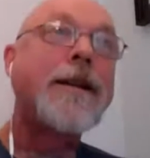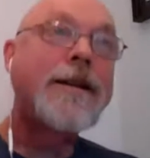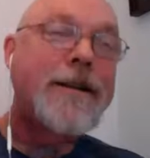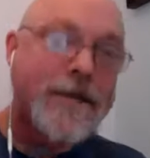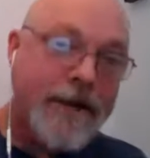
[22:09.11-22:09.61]

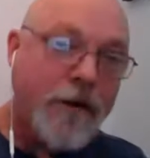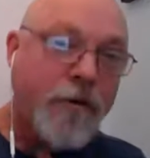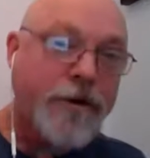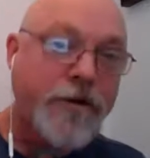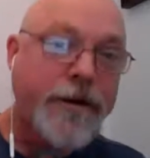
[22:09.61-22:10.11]
to say we're
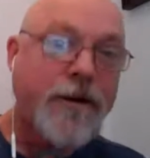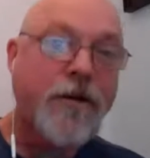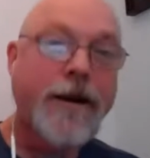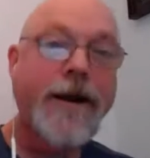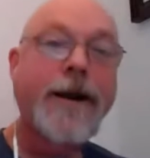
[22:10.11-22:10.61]
doing
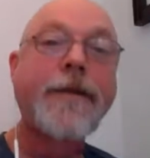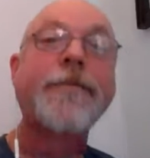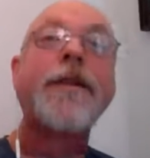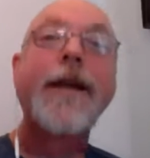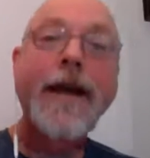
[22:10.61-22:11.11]
okay
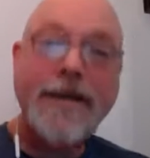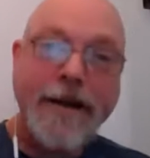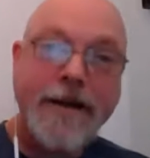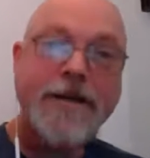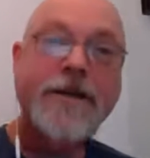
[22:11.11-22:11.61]
and
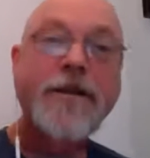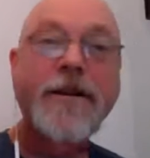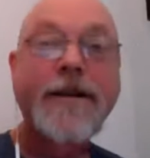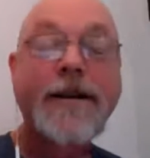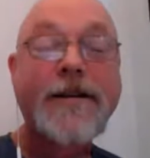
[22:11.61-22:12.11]
take us to the
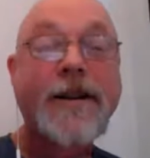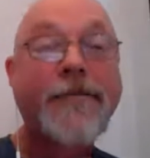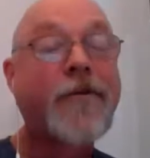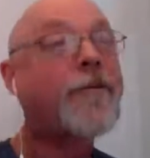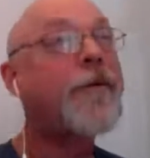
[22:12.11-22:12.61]
next
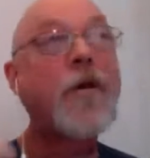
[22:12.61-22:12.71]
level.